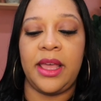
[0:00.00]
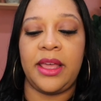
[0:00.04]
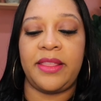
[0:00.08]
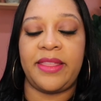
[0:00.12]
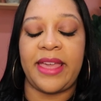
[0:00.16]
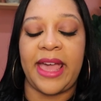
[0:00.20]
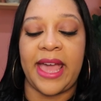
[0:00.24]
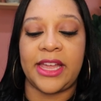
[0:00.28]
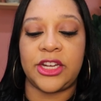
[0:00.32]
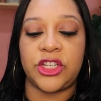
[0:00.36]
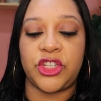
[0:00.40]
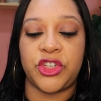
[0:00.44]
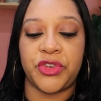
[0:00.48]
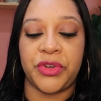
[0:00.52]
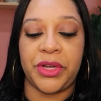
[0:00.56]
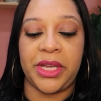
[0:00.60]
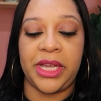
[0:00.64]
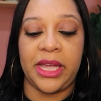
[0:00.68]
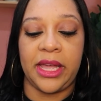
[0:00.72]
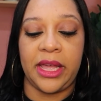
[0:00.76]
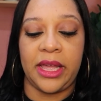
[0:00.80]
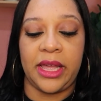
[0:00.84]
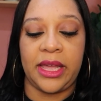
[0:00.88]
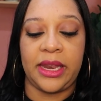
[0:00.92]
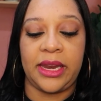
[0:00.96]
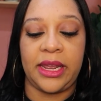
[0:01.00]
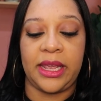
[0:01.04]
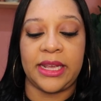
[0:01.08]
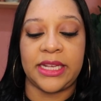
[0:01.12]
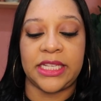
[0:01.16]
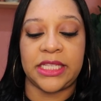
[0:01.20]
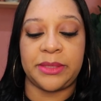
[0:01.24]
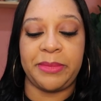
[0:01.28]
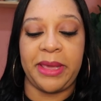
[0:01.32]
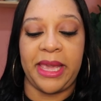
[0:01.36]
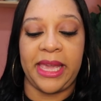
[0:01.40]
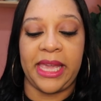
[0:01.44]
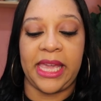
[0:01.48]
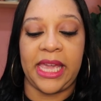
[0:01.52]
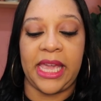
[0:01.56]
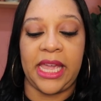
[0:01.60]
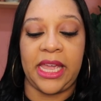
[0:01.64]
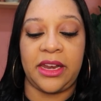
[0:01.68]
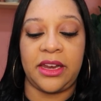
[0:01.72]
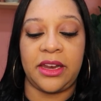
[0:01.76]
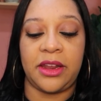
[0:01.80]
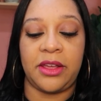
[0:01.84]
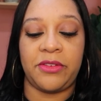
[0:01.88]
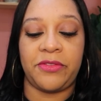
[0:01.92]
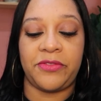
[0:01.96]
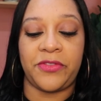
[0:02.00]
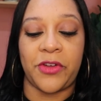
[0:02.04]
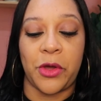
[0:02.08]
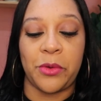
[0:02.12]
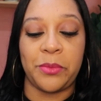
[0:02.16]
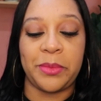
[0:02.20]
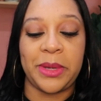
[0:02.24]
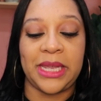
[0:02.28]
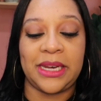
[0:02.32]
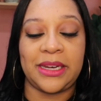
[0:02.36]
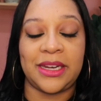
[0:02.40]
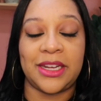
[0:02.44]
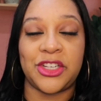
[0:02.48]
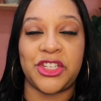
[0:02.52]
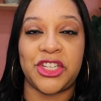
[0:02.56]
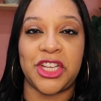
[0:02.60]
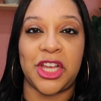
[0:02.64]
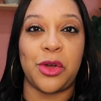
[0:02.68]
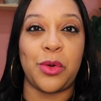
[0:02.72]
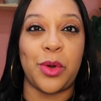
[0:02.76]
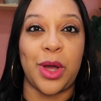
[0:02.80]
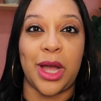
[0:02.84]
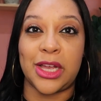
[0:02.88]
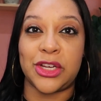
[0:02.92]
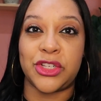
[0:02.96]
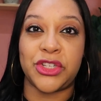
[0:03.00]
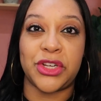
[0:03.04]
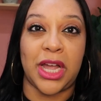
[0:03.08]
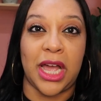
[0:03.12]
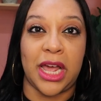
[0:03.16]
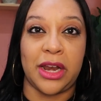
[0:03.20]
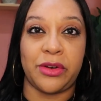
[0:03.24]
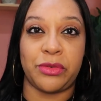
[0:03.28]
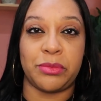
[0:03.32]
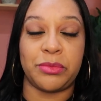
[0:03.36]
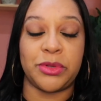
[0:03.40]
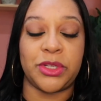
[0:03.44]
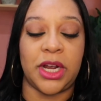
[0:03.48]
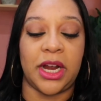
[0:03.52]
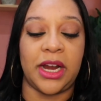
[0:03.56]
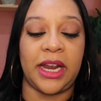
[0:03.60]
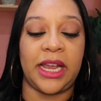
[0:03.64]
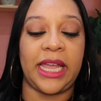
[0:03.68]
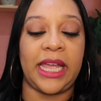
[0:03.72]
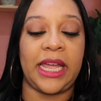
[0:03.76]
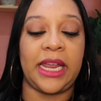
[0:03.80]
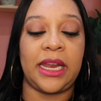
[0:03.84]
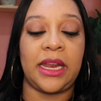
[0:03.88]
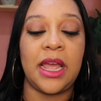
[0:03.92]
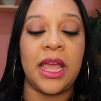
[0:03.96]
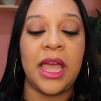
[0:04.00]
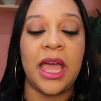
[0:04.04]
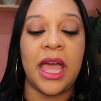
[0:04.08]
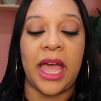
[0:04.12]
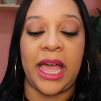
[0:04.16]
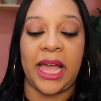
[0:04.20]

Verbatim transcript: that Tree Hut is making foaming gel wash. Got it from Target.